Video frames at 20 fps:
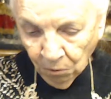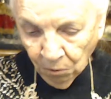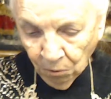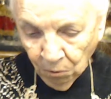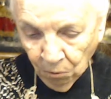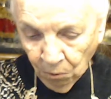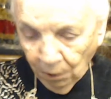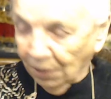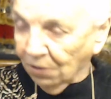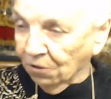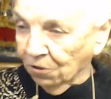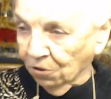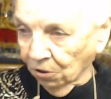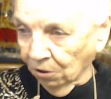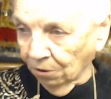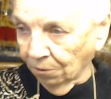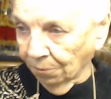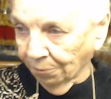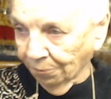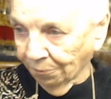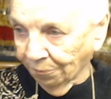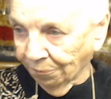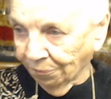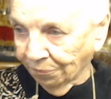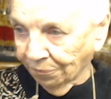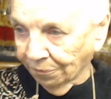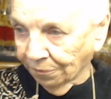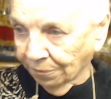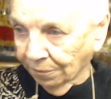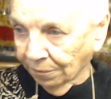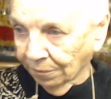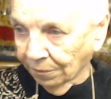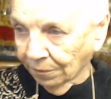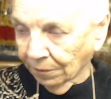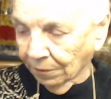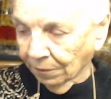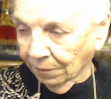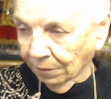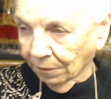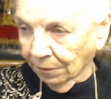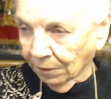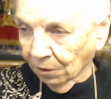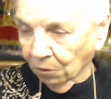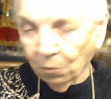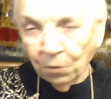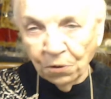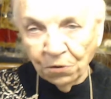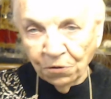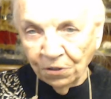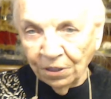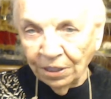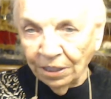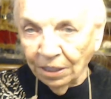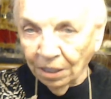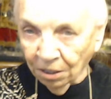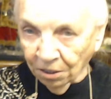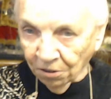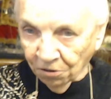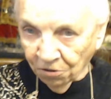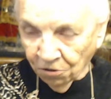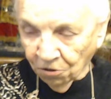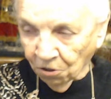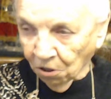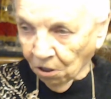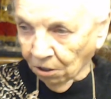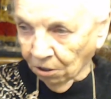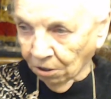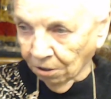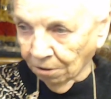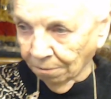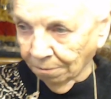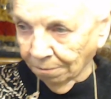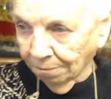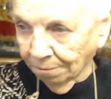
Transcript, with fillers: Rachel, who was the youngest daughter,